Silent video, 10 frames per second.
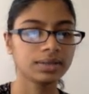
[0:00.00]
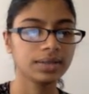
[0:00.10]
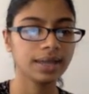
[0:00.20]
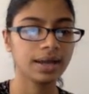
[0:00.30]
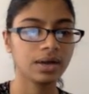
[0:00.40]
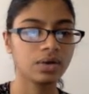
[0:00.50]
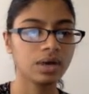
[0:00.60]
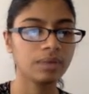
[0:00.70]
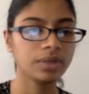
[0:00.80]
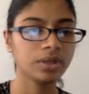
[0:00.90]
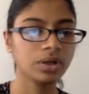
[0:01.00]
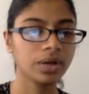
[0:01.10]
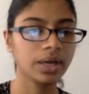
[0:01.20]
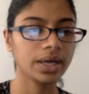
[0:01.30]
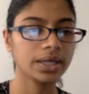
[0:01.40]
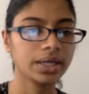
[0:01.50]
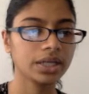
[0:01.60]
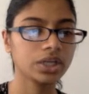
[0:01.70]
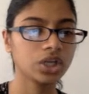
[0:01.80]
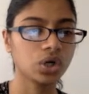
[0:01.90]
Now, I'm going to go ahead
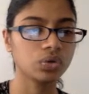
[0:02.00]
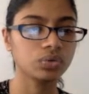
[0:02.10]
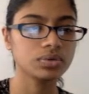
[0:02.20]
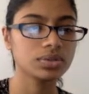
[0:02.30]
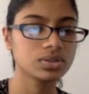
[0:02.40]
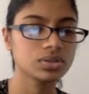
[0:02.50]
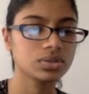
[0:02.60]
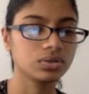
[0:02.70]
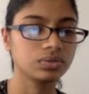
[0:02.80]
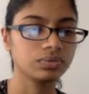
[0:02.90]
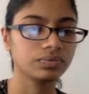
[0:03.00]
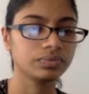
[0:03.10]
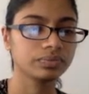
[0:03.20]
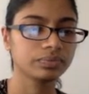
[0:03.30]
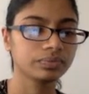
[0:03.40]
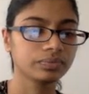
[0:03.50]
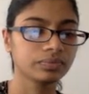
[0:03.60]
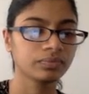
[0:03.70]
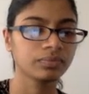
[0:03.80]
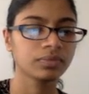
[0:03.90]
and go to
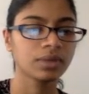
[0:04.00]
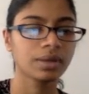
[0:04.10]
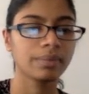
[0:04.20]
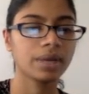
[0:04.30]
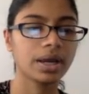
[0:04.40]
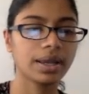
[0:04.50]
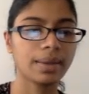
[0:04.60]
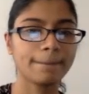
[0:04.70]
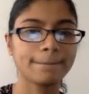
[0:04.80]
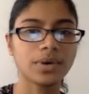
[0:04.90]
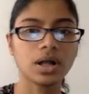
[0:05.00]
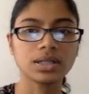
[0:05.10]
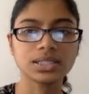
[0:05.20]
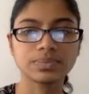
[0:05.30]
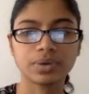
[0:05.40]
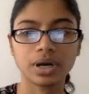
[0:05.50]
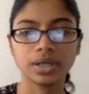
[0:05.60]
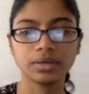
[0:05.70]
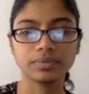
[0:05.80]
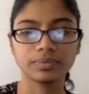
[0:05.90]
my ball
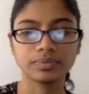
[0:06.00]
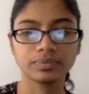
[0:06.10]
sprite.